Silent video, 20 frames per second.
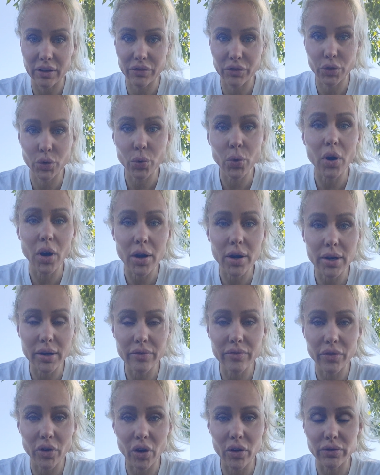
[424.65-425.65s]
If you are
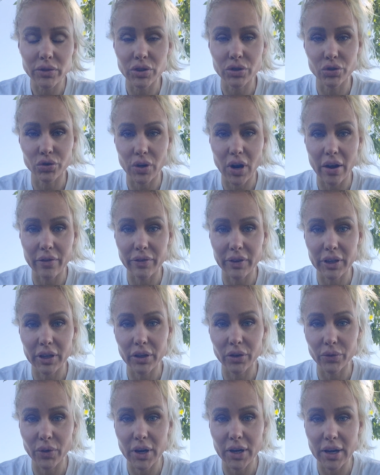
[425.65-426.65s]
involved in
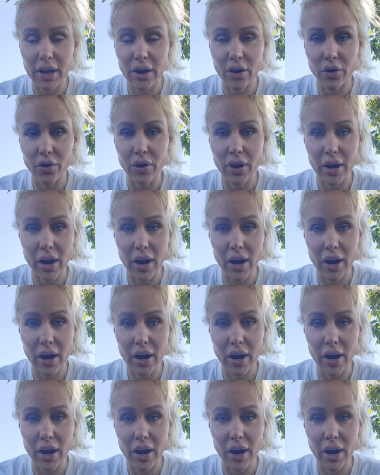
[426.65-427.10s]
trafficking right now,